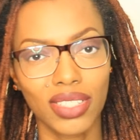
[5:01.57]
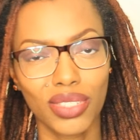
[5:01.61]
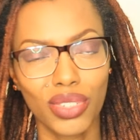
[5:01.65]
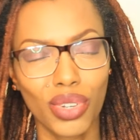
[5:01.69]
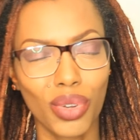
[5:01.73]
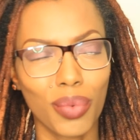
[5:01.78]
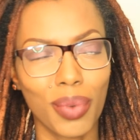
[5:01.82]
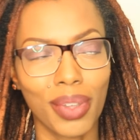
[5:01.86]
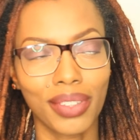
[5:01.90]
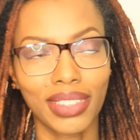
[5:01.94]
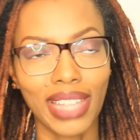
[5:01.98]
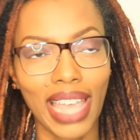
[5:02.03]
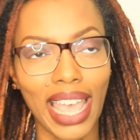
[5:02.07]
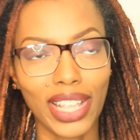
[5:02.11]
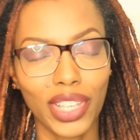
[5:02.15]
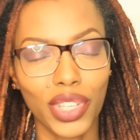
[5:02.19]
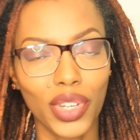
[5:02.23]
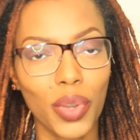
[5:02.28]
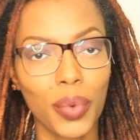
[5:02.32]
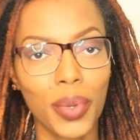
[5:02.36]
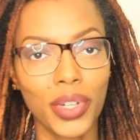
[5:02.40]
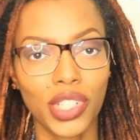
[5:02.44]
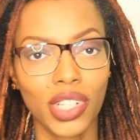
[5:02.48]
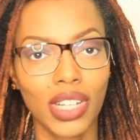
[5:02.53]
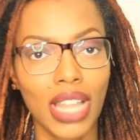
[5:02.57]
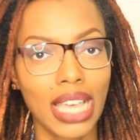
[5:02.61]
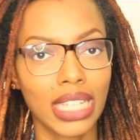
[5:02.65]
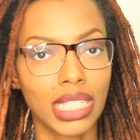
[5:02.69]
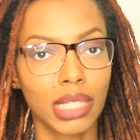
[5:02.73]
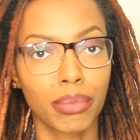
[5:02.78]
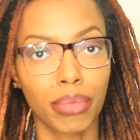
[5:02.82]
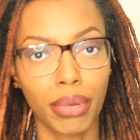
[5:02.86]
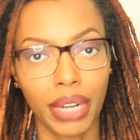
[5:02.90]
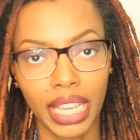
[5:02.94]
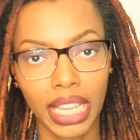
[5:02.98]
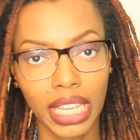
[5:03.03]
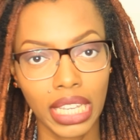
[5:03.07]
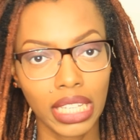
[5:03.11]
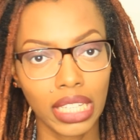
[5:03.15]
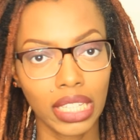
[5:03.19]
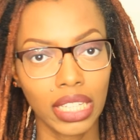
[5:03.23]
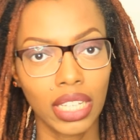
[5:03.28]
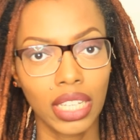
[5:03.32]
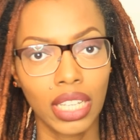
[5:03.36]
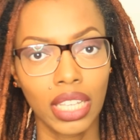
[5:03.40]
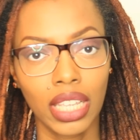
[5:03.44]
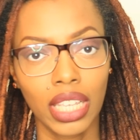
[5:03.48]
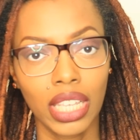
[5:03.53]
and you don't want that. You don't want your locks to break.
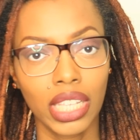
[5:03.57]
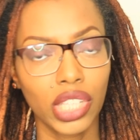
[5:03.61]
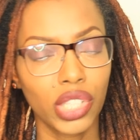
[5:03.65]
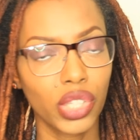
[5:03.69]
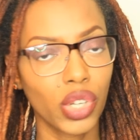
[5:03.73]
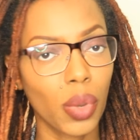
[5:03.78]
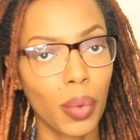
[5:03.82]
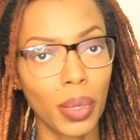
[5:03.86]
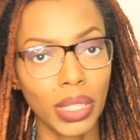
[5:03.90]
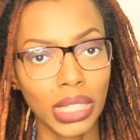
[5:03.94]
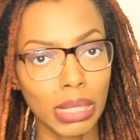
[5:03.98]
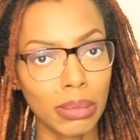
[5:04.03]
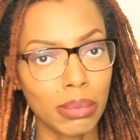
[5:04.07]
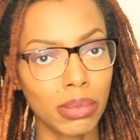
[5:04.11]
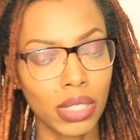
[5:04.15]
You don't want